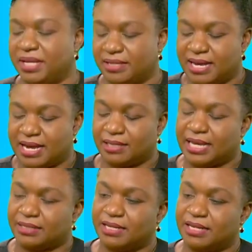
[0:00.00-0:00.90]
the heart
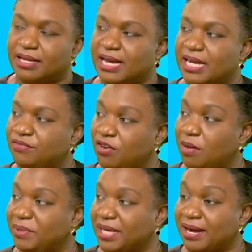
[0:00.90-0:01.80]
get an enlarged
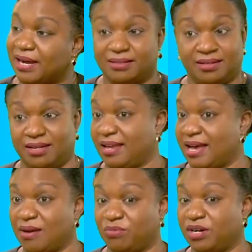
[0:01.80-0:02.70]
floppy heart and then
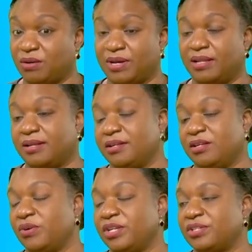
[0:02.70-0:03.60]
can't work well and then
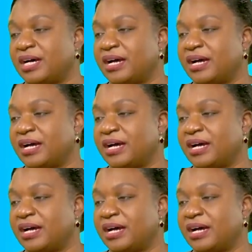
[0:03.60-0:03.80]
go into heart